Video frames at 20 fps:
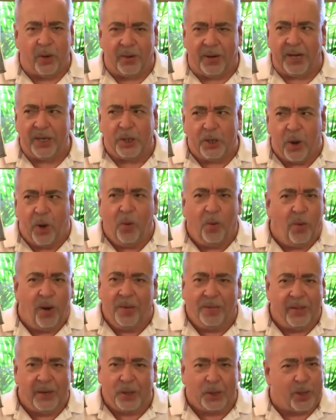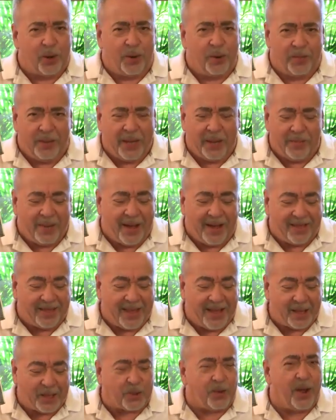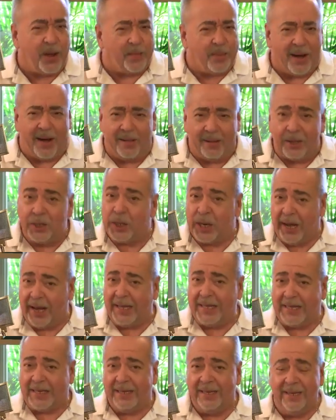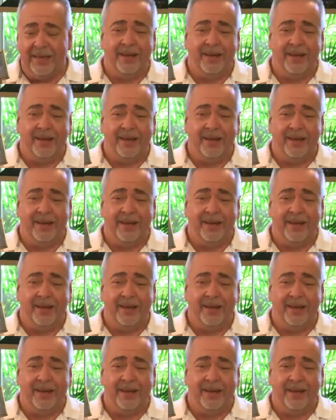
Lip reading: and I don't want this show to be about that, so I apologize.